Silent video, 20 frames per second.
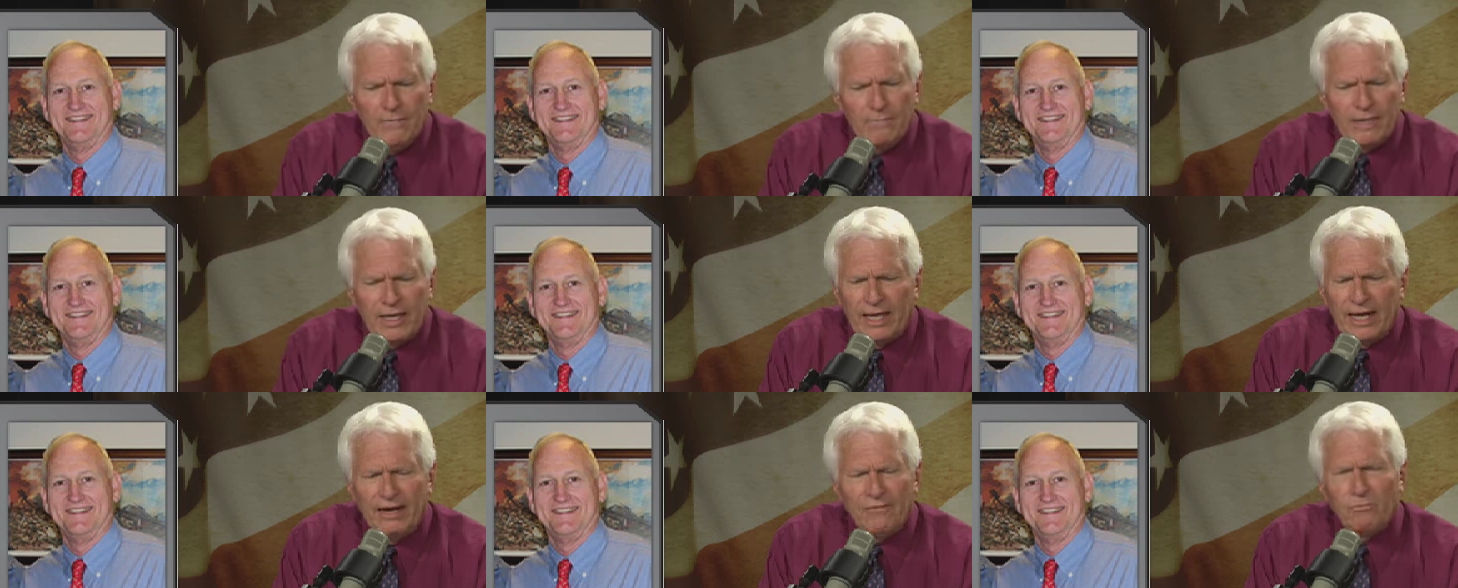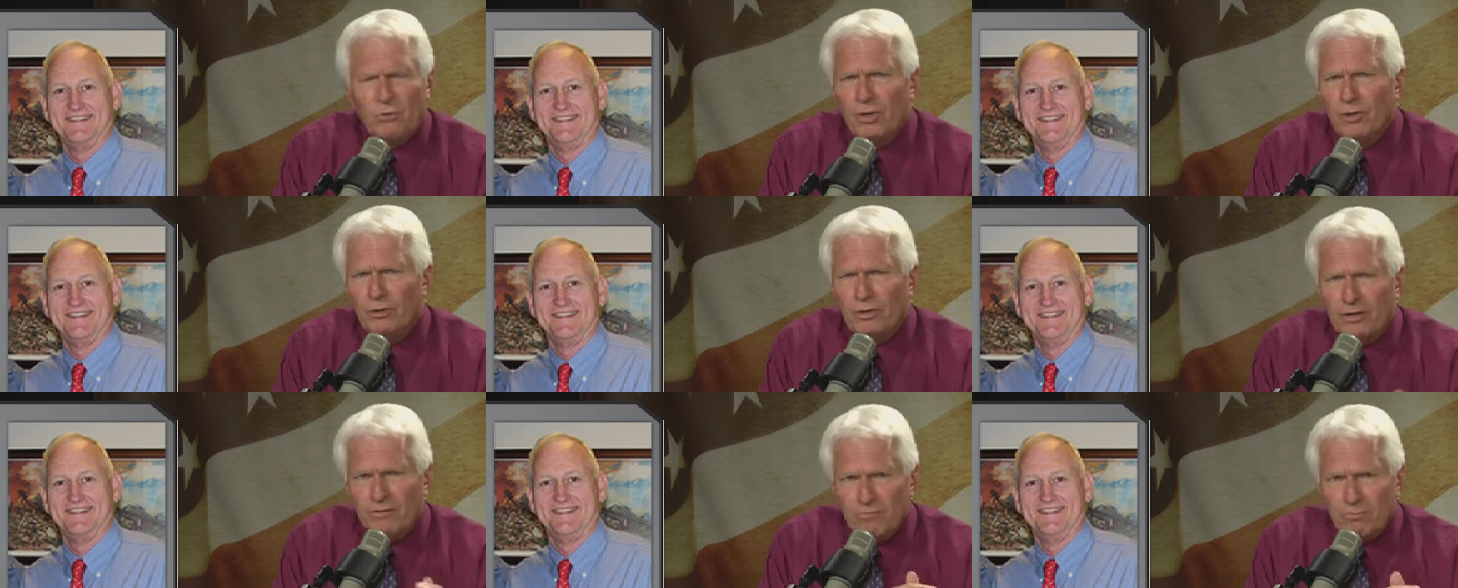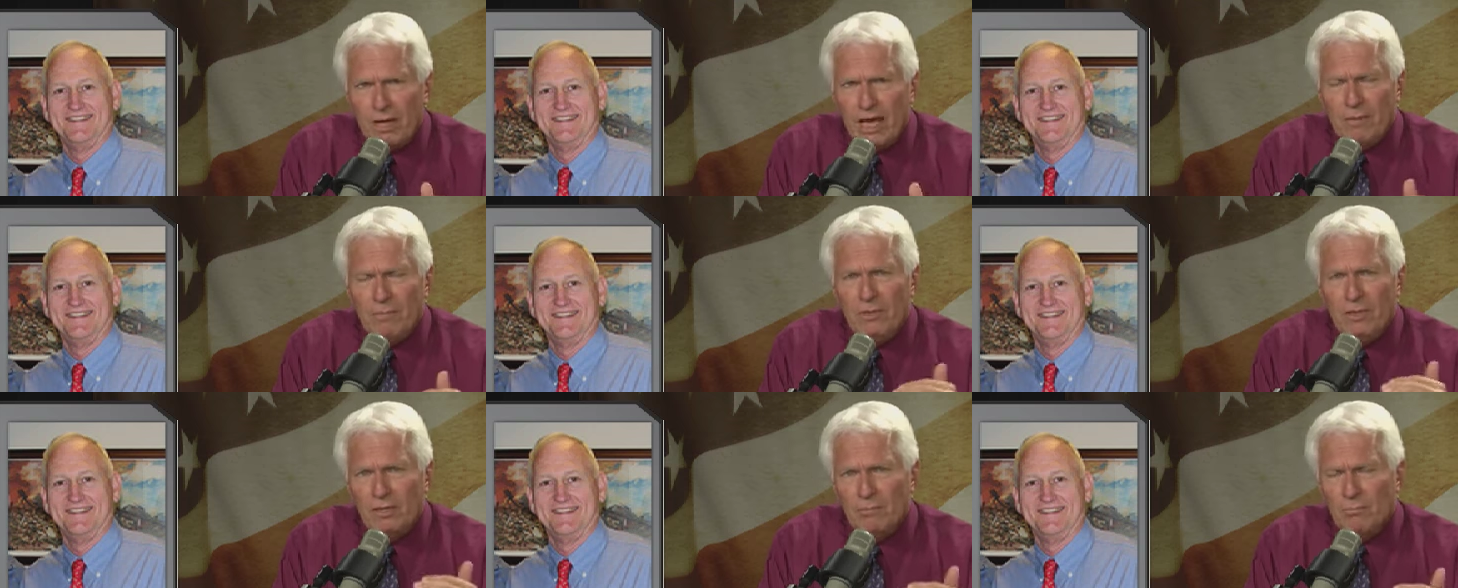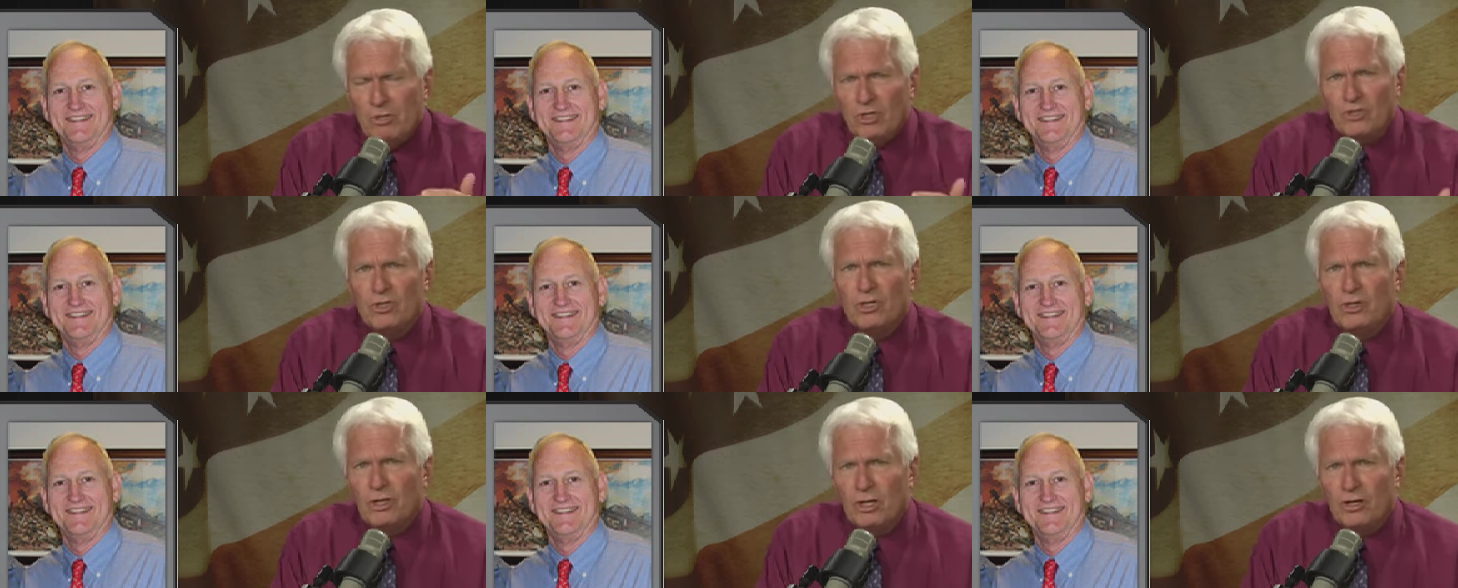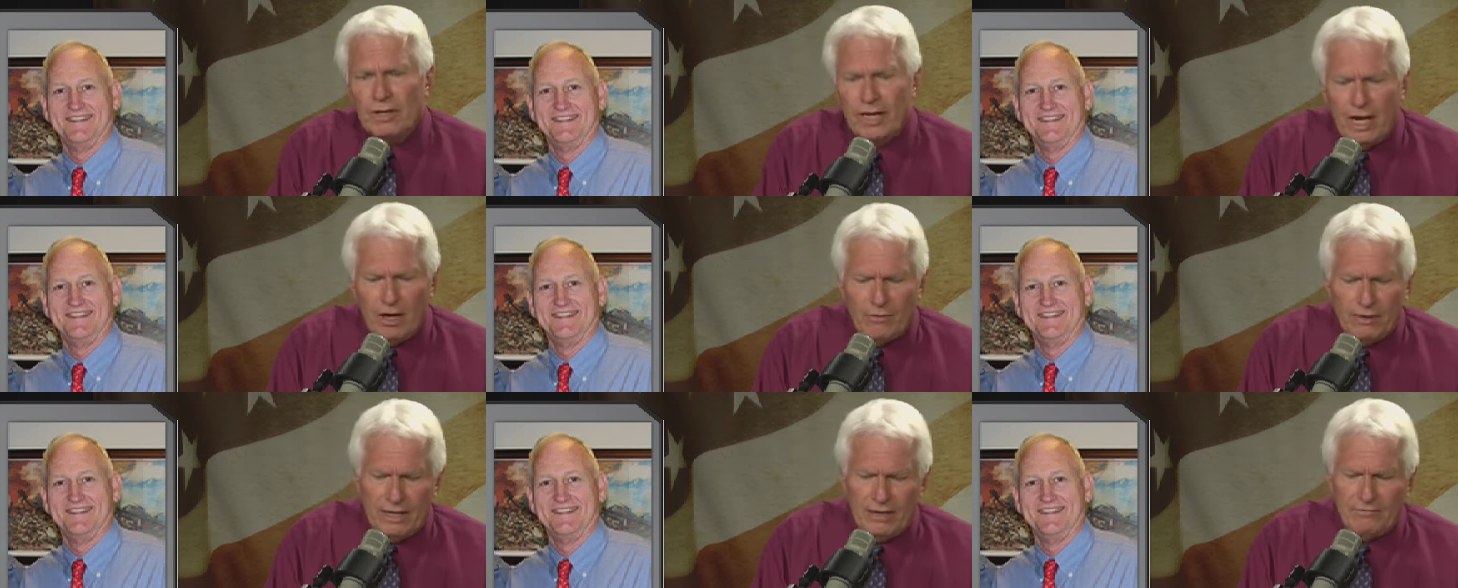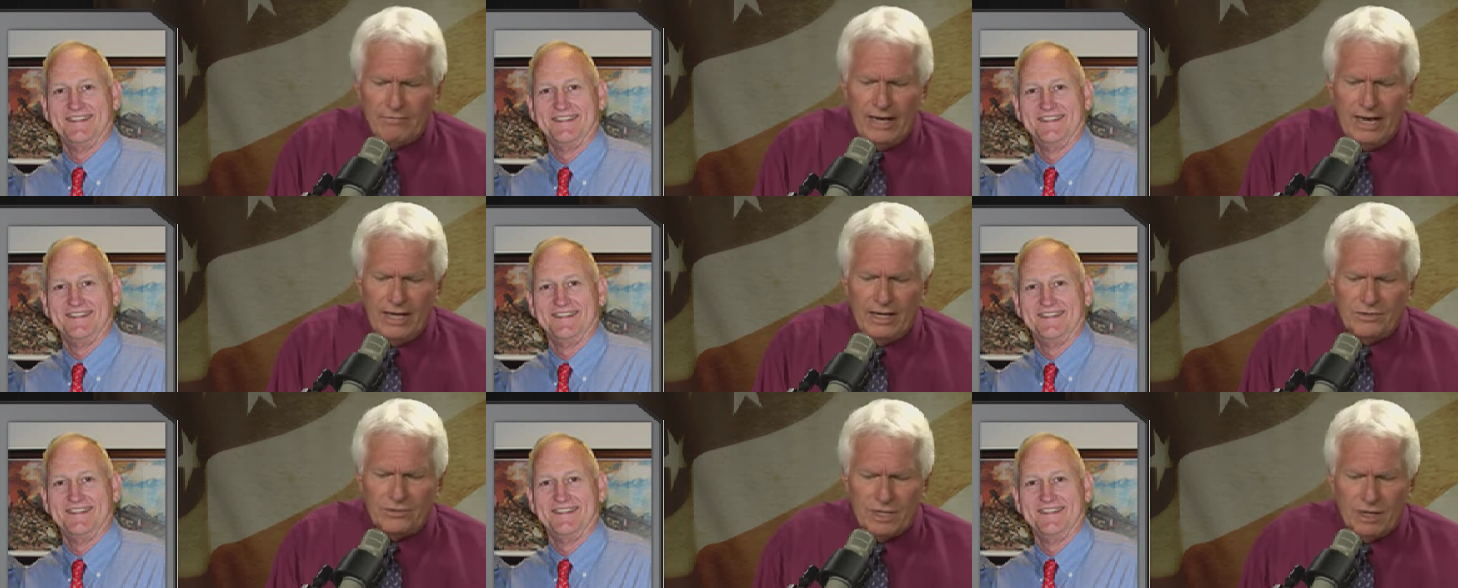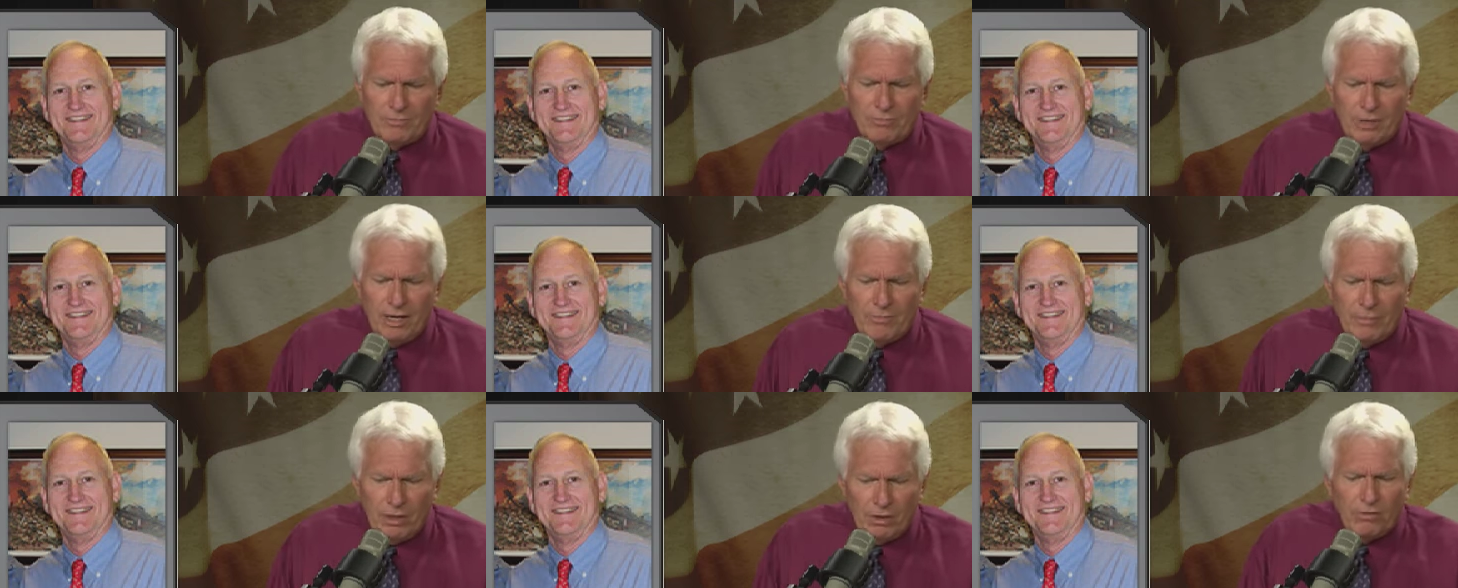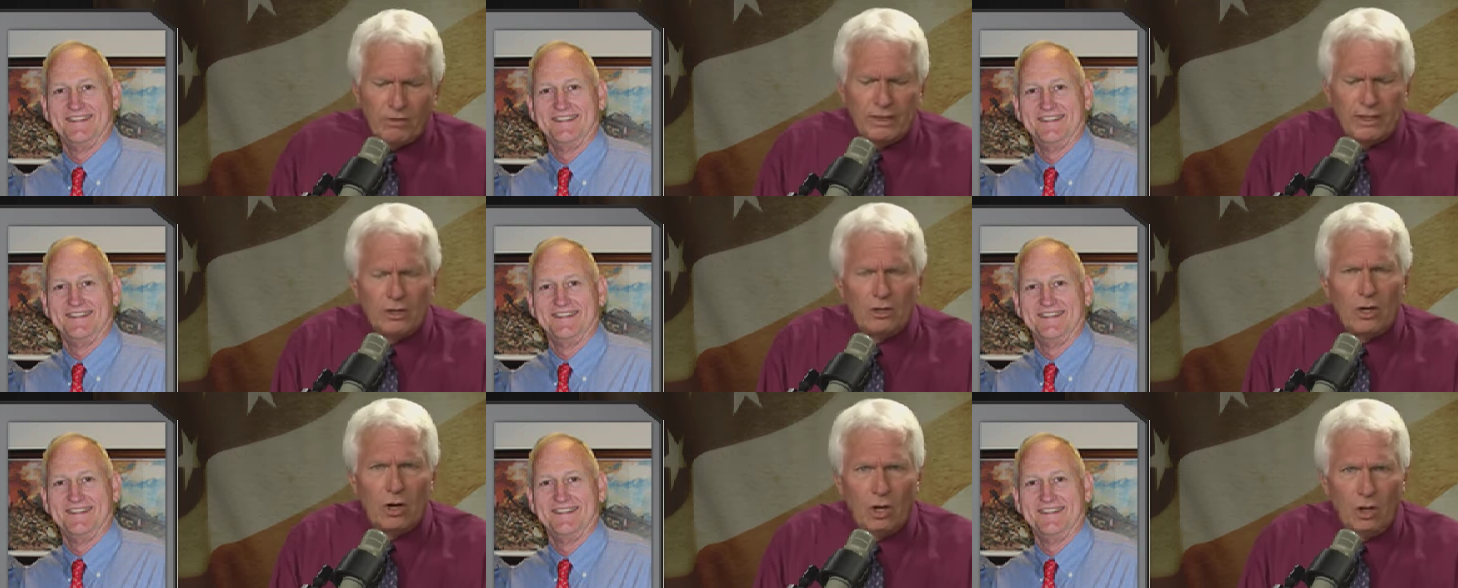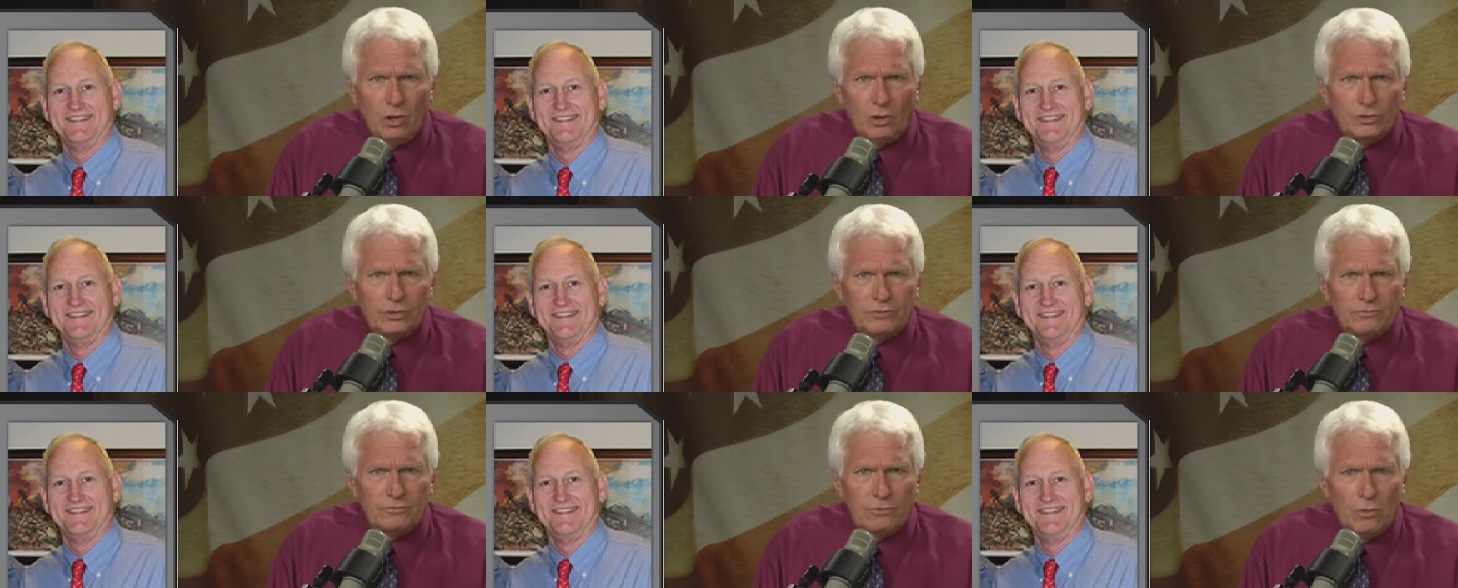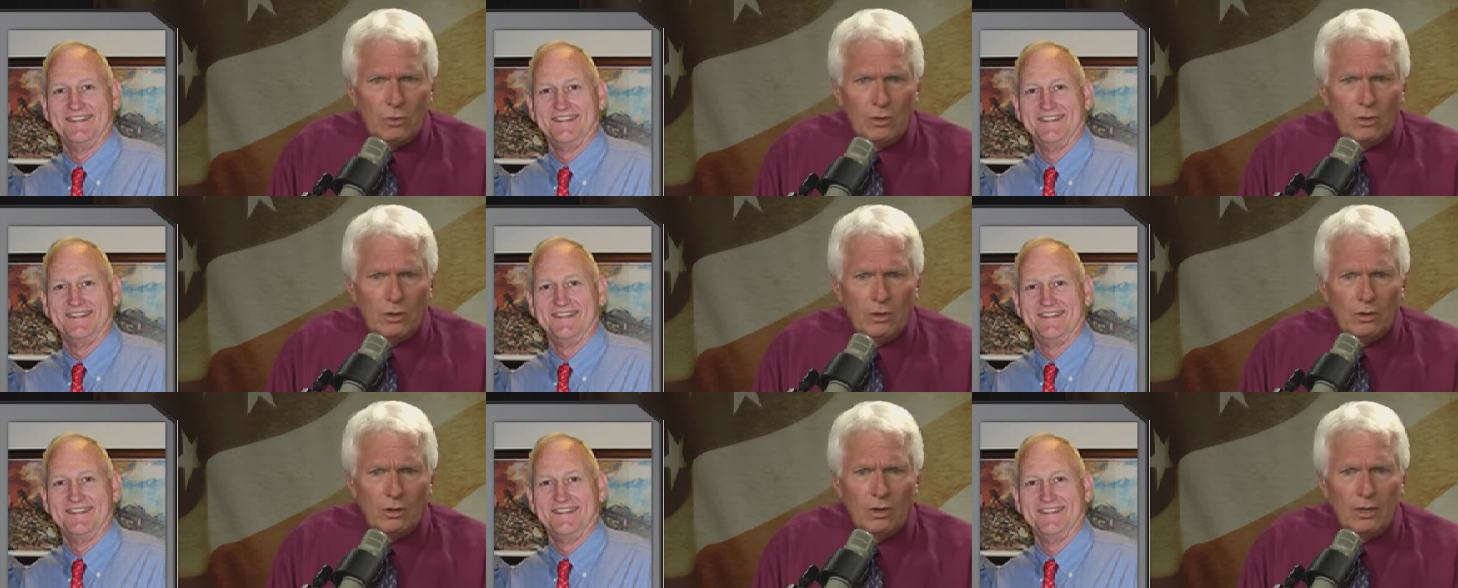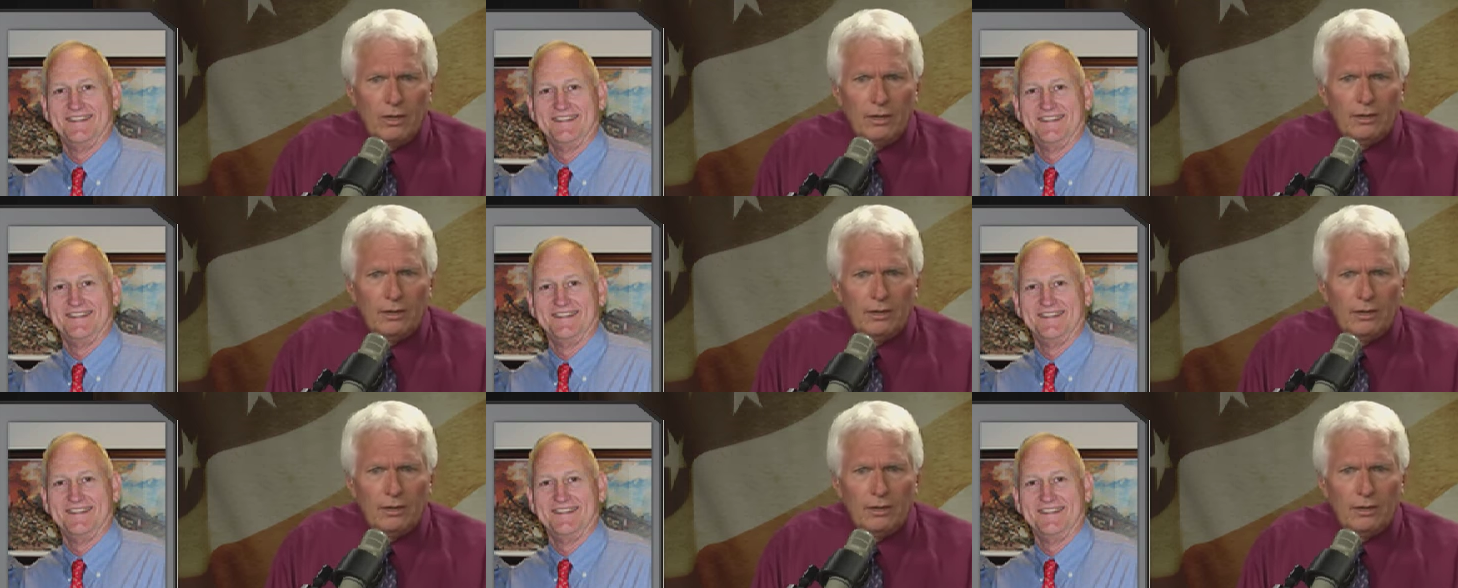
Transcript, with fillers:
Speaker 1: And I've wondered if maybe the mission there now in Afghanistan primarily calls for